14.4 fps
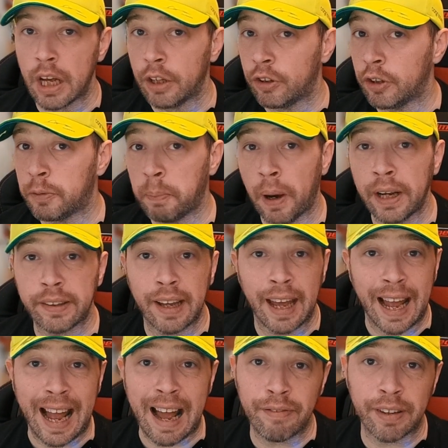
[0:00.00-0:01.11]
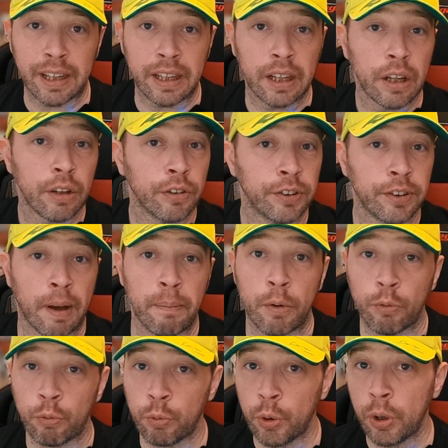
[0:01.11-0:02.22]
Despite having some
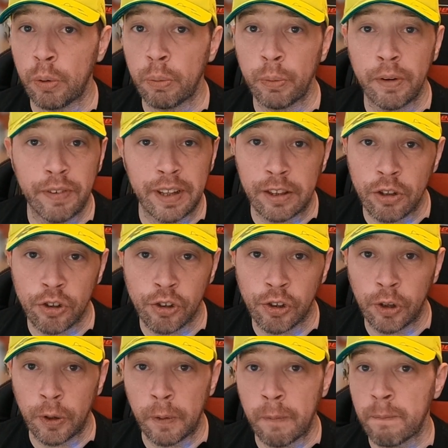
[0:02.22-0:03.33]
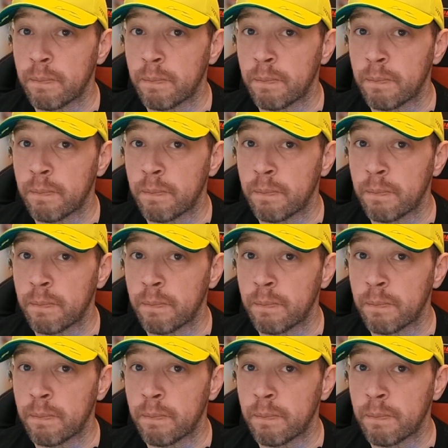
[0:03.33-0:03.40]
room within the shoe,